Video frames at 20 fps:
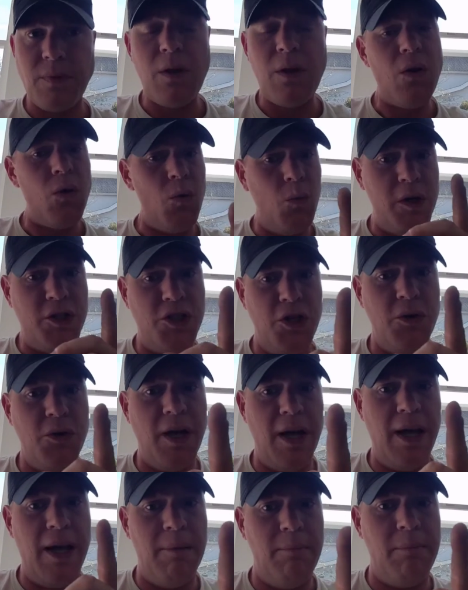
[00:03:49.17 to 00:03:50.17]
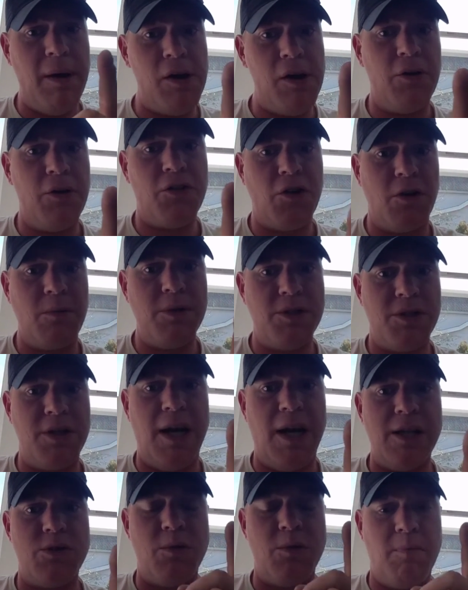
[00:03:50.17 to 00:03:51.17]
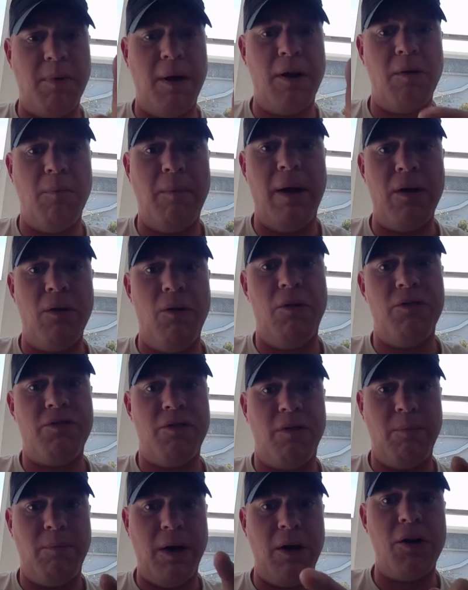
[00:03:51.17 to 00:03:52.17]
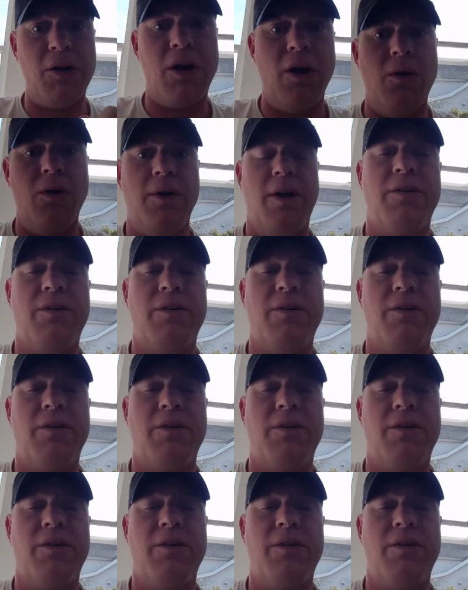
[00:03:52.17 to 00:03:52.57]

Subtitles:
which you can get better thermostats with better metals and better coatings,